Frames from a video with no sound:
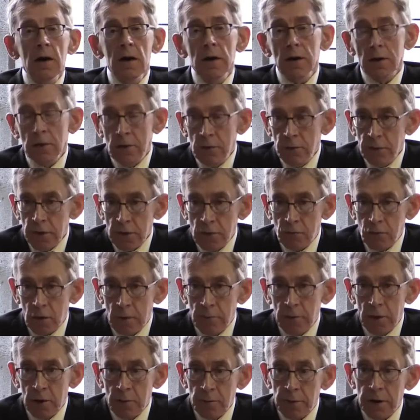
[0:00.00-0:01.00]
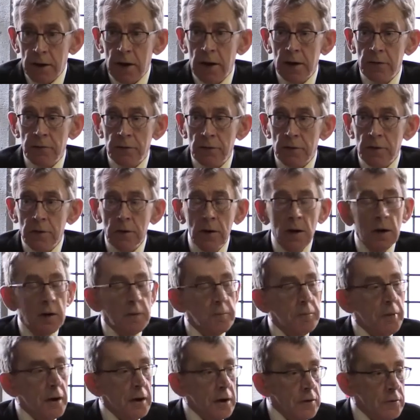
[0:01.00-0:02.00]
including criminal behaviour,
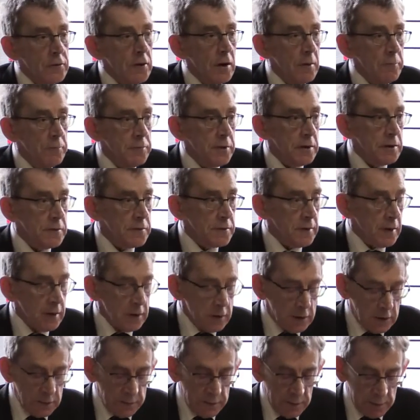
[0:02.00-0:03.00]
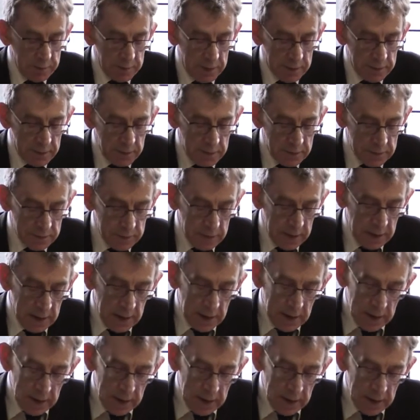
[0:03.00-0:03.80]
by adopting scientific methods.